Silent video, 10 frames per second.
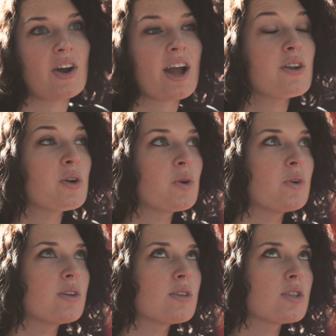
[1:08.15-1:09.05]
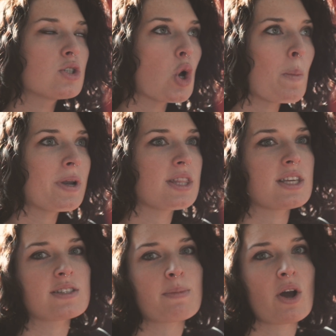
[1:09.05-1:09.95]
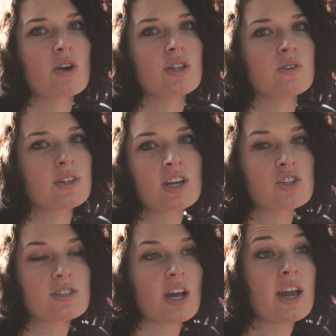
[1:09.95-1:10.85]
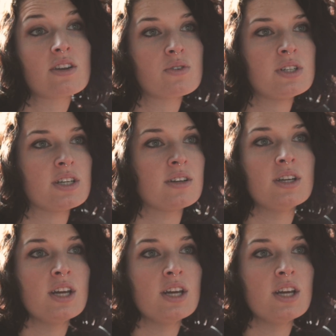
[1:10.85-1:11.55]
I know so many things about glue that I just, I had no idea